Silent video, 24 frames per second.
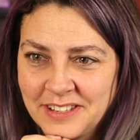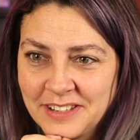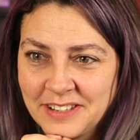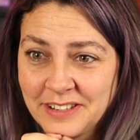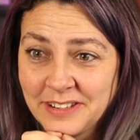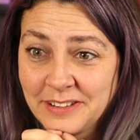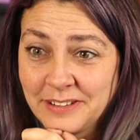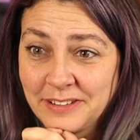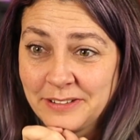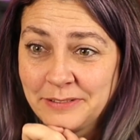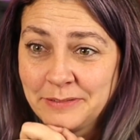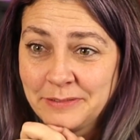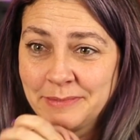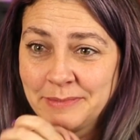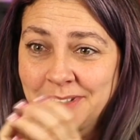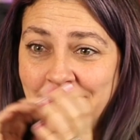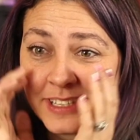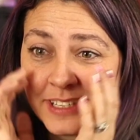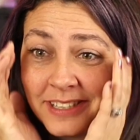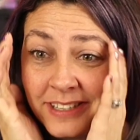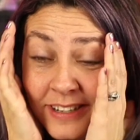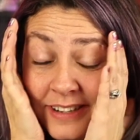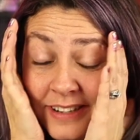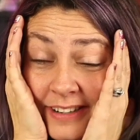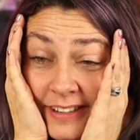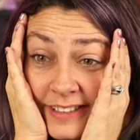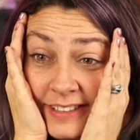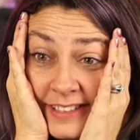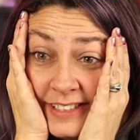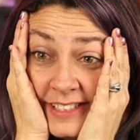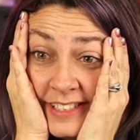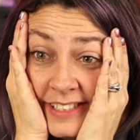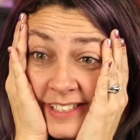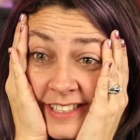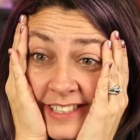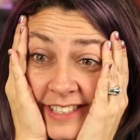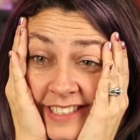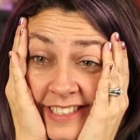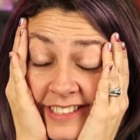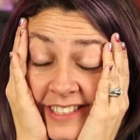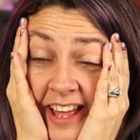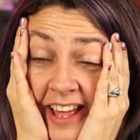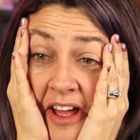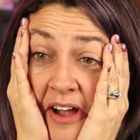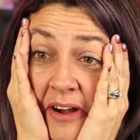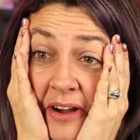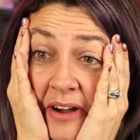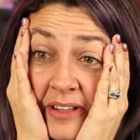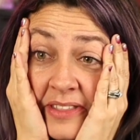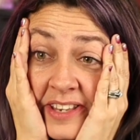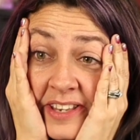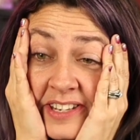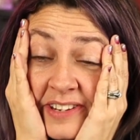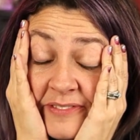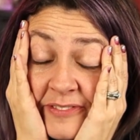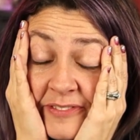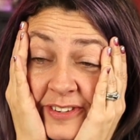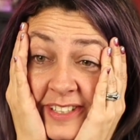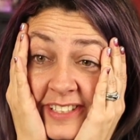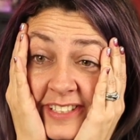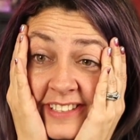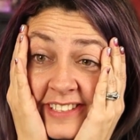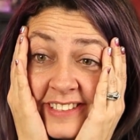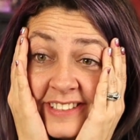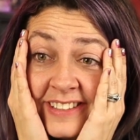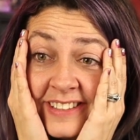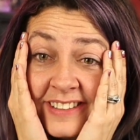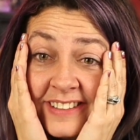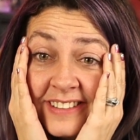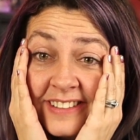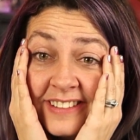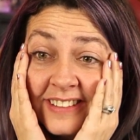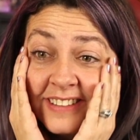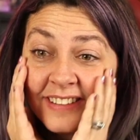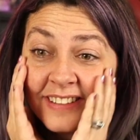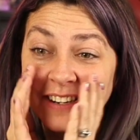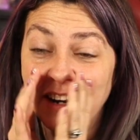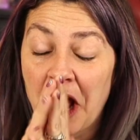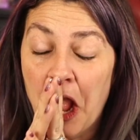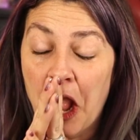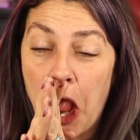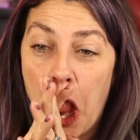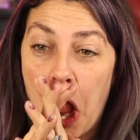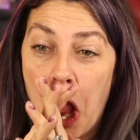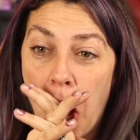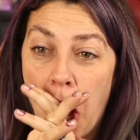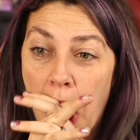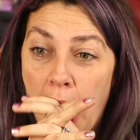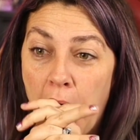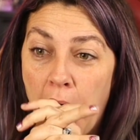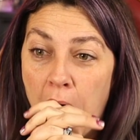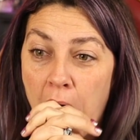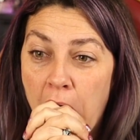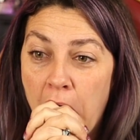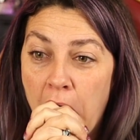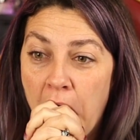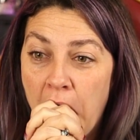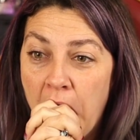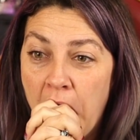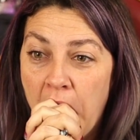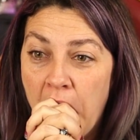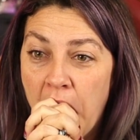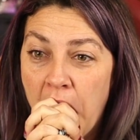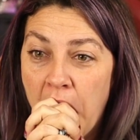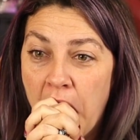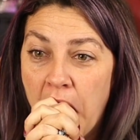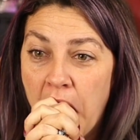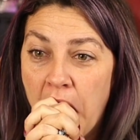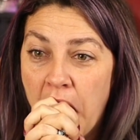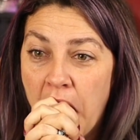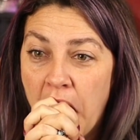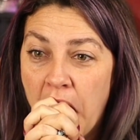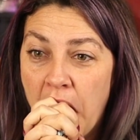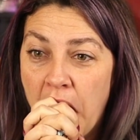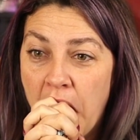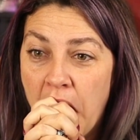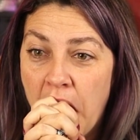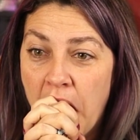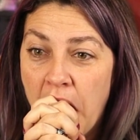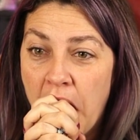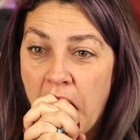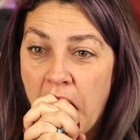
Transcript: Oh my gosh. Is that all the different... We've got to lure him in. We execute him.